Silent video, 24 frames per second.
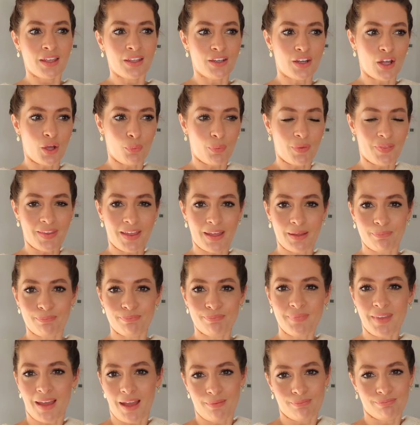you know, when they,
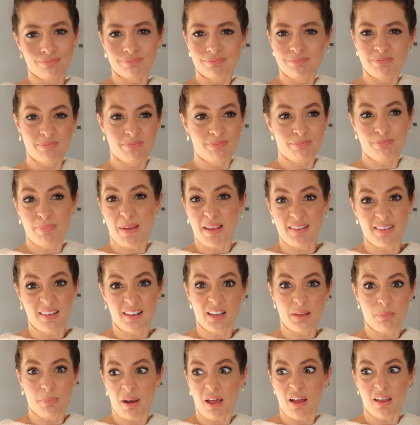yeah,
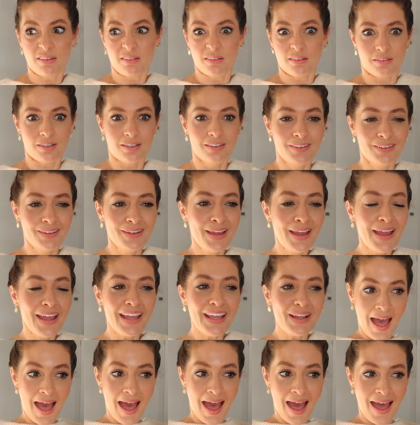basically plastered.
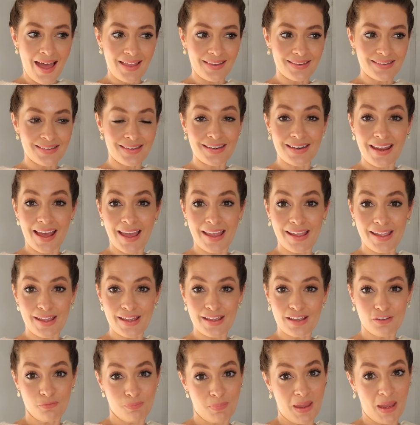And today
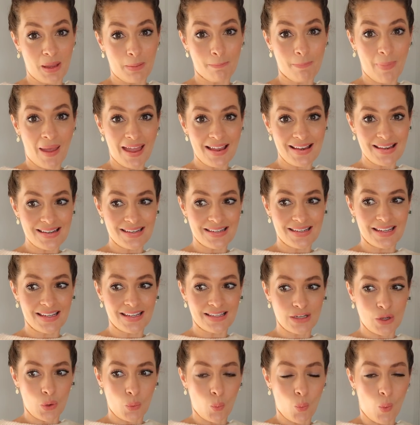it is being
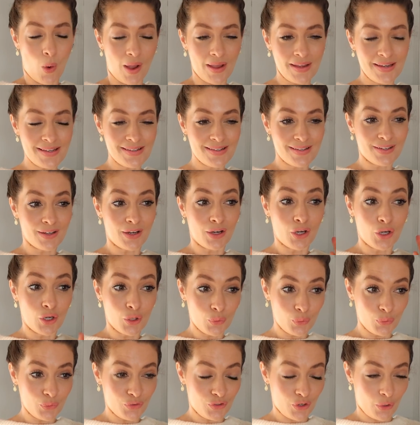painted white.
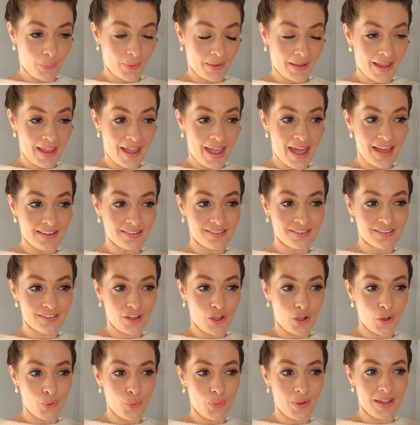Lou's doing it, and
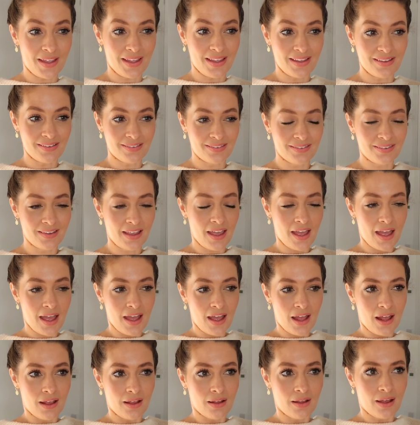so is
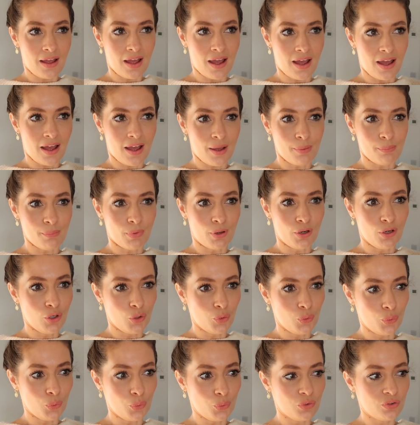um,
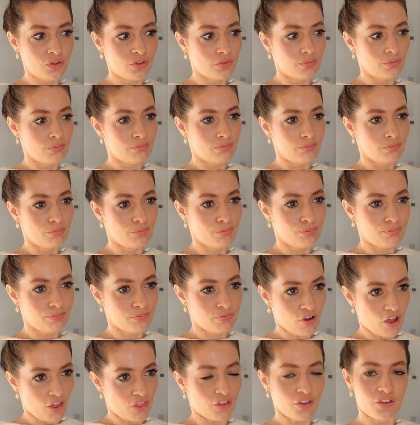Lou's
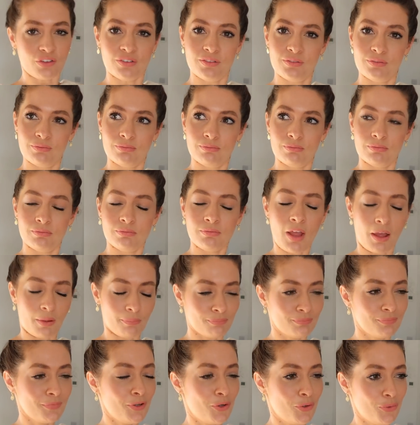brothers, no,
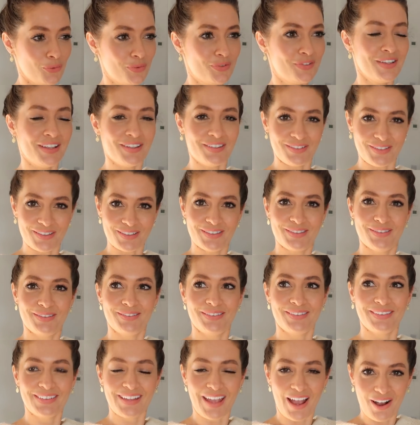Lou's sister's
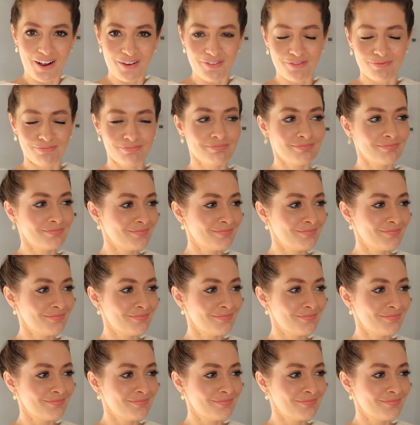girl.